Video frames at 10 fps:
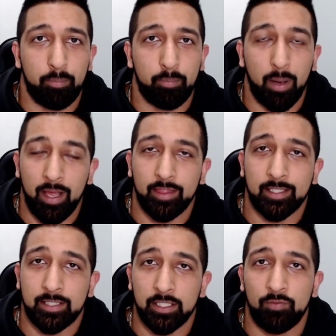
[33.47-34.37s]
But
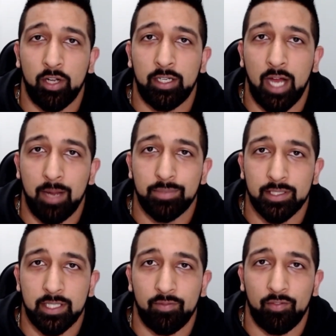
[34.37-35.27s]
this is very time
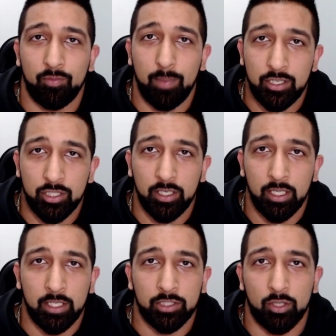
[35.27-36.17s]
sensitive information,
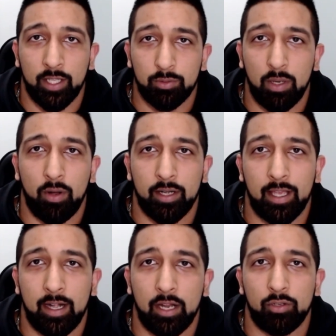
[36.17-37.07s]
so that's why I wanted to
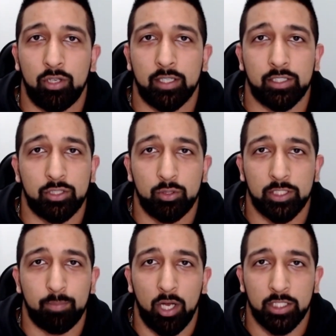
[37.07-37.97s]
get it out to you guys as soon as
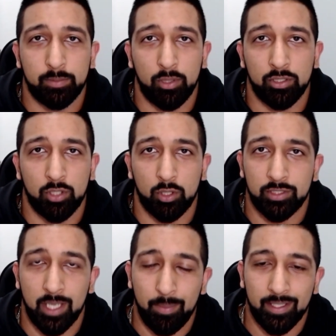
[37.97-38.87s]
possible. So
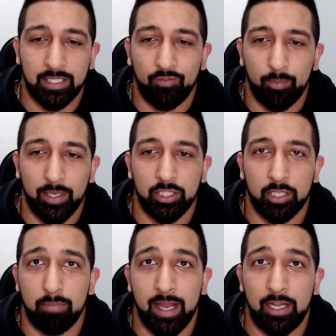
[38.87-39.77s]
some of this
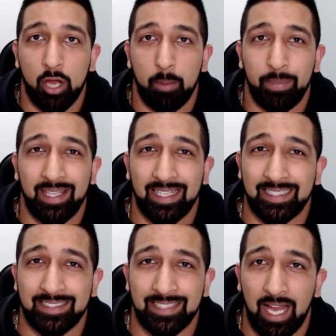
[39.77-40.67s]
information might not be
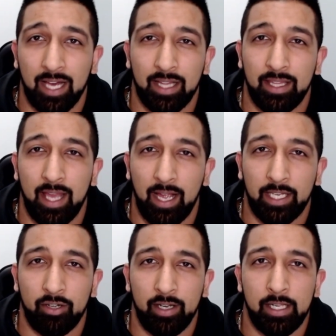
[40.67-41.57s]
exactly
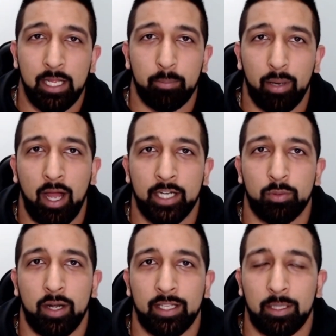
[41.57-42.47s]
accurate, but I just
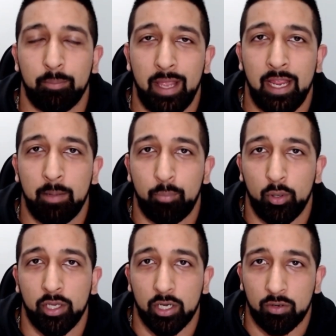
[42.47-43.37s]
want to get the main
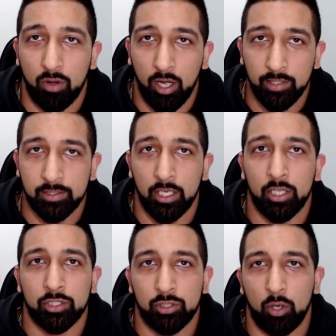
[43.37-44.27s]
point across
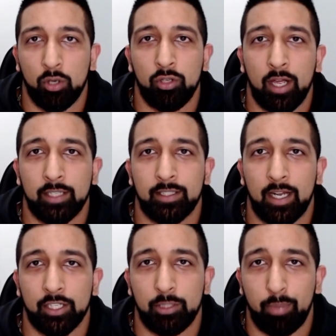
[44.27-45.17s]
so you guys can
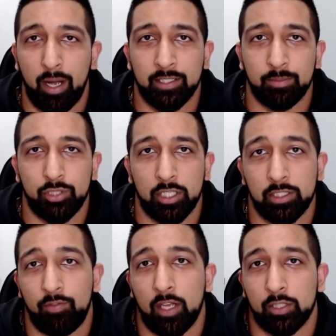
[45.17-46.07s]
actually buy some shares
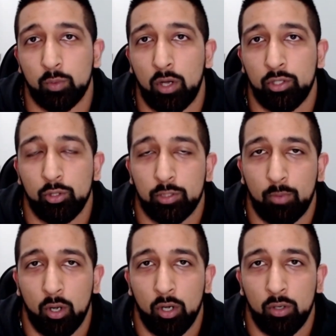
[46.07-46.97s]
if you guys want to
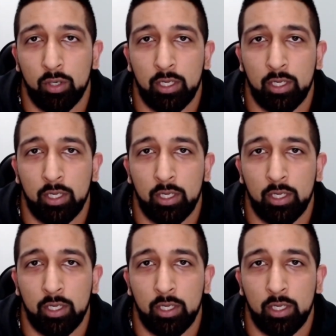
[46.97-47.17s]
tomorrow,